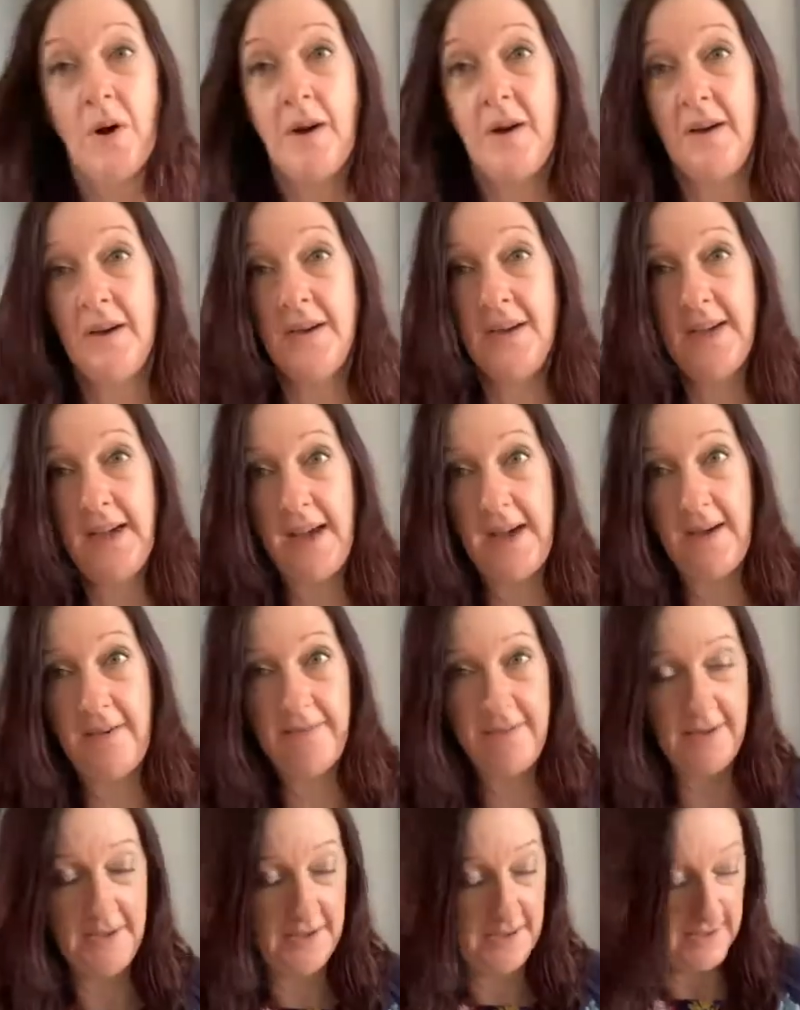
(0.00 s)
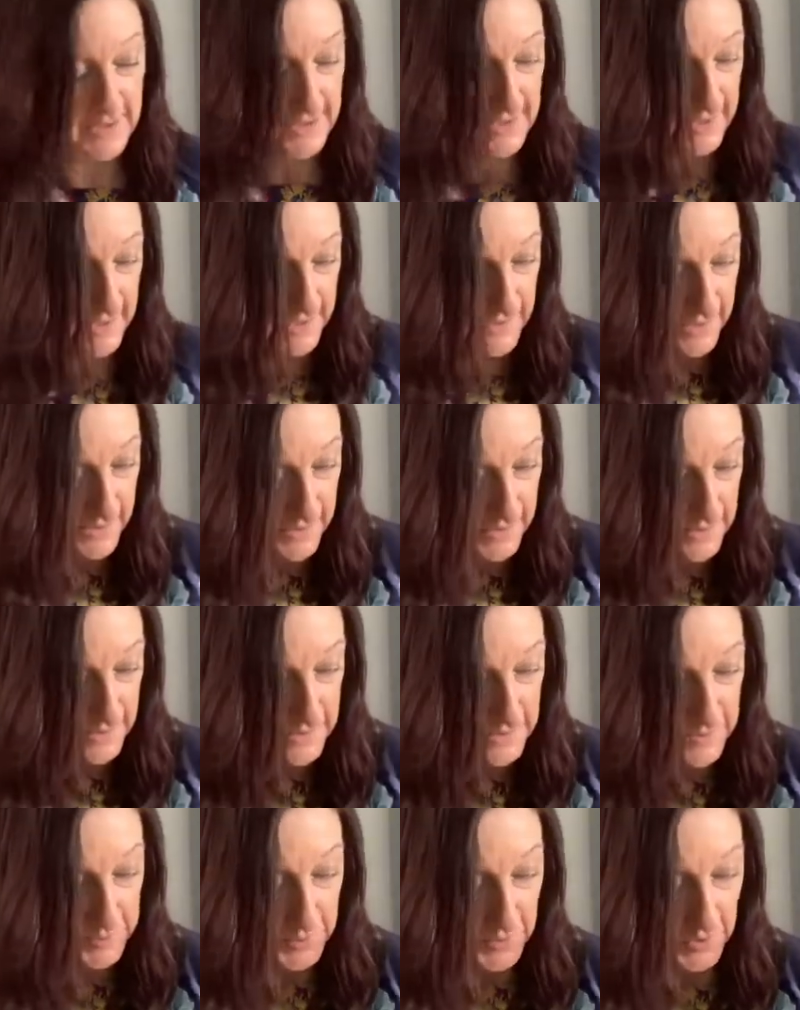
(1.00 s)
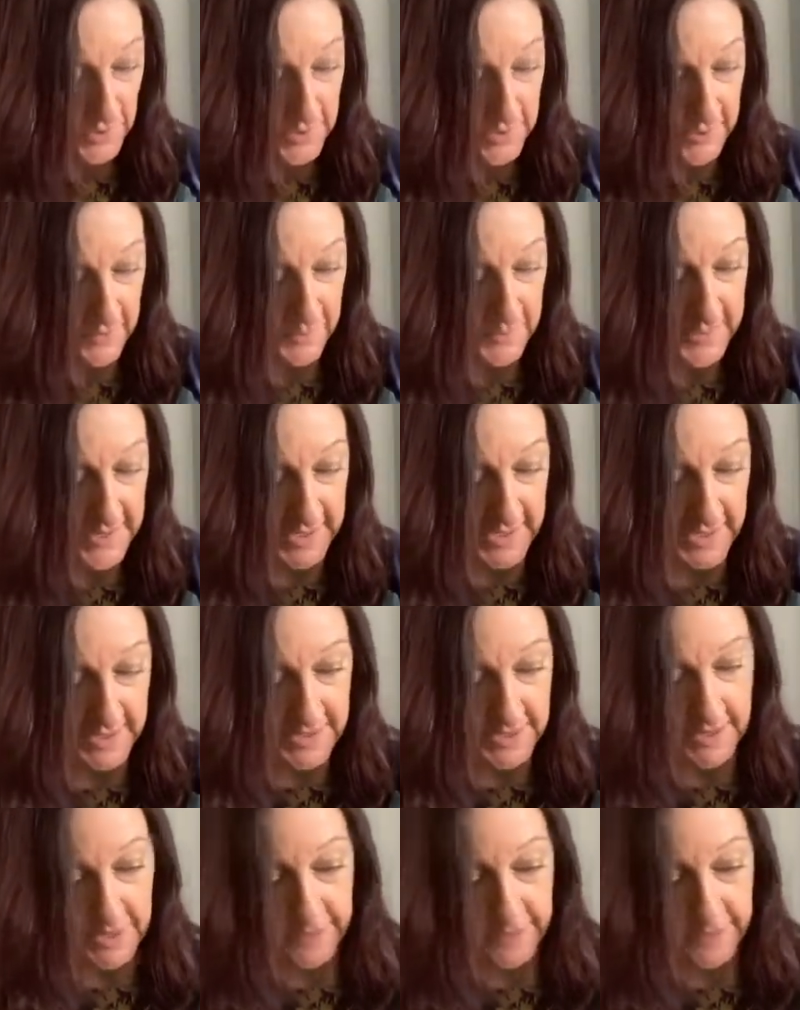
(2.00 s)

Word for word: I have spun with it.